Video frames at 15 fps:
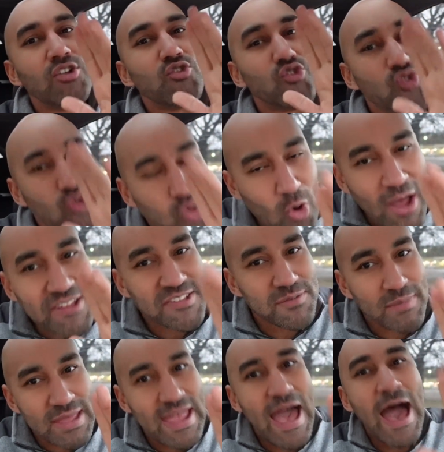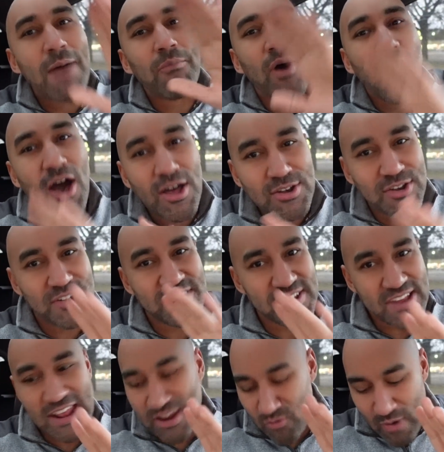Trust me, I'm
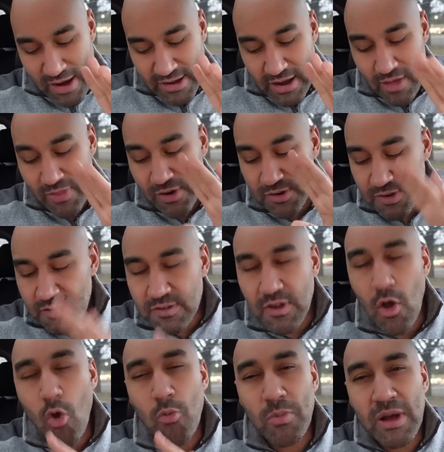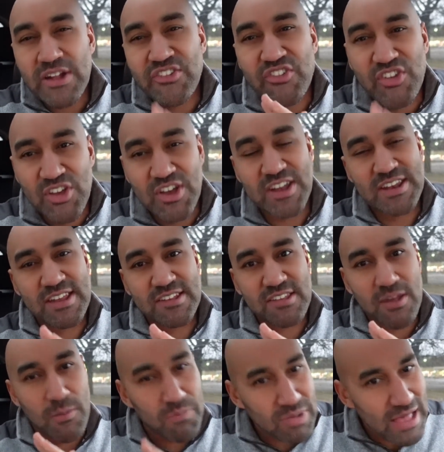understanding right now. There's so much goodness,
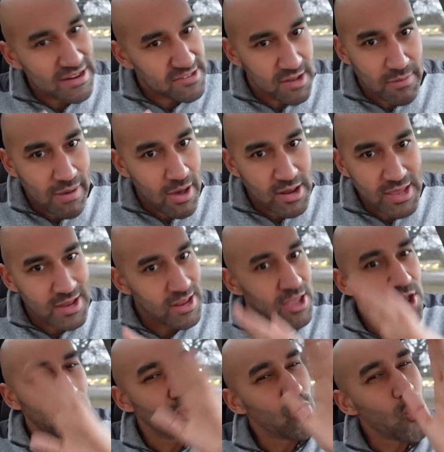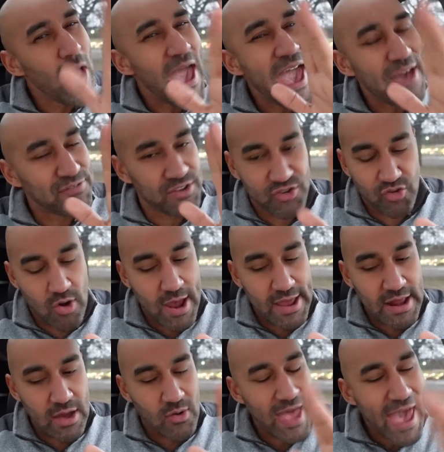complexity about it. You have to try it
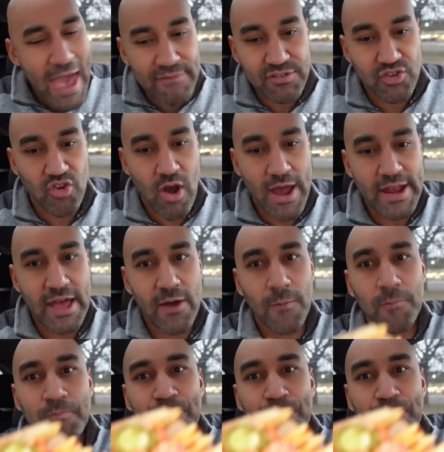out. Have to try it out.